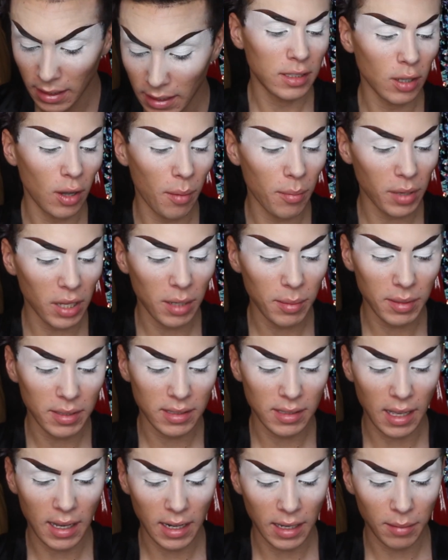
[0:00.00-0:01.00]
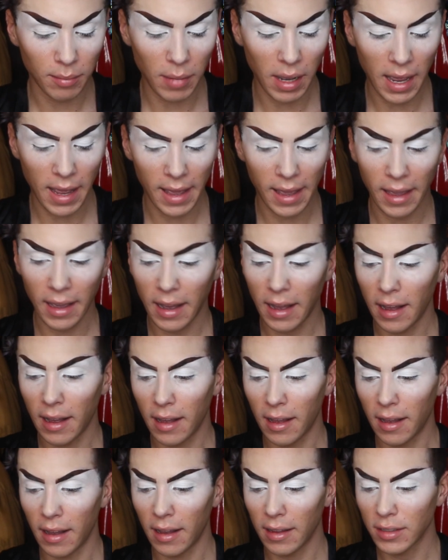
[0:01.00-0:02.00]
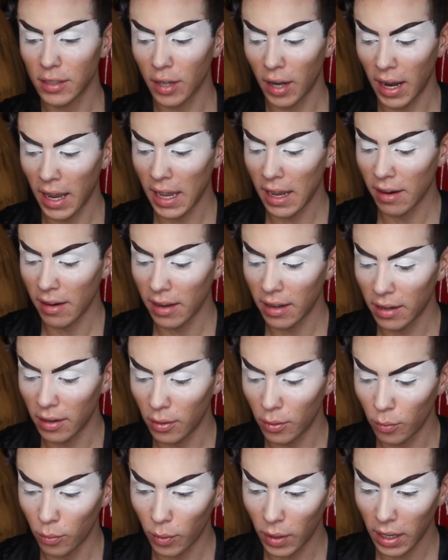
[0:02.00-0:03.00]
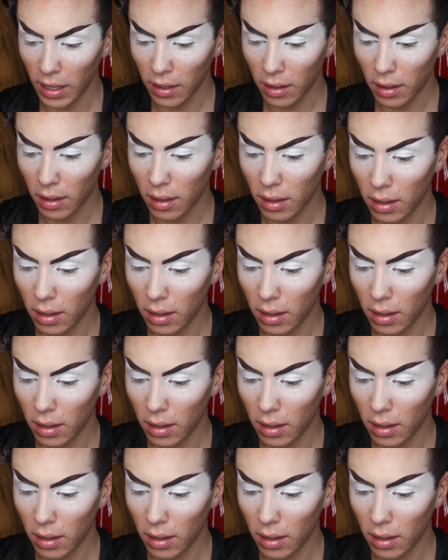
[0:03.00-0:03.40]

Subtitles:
So I'm gonna be setting my under eye area with